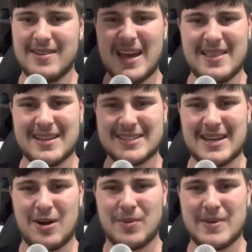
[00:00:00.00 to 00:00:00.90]
getting this
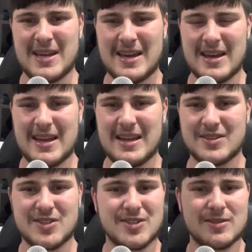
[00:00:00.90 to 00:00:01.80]
album here,
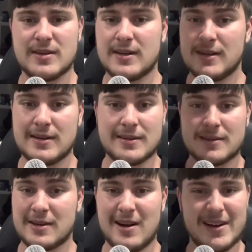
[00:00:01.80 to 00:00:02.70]
it's
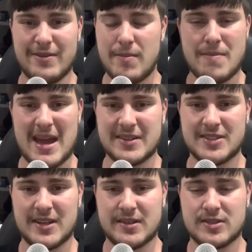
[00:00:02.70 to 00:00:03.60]
kind of a
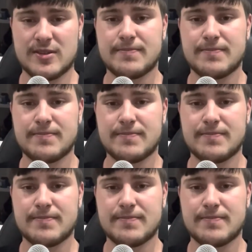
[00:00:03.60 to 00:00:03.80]
mess, and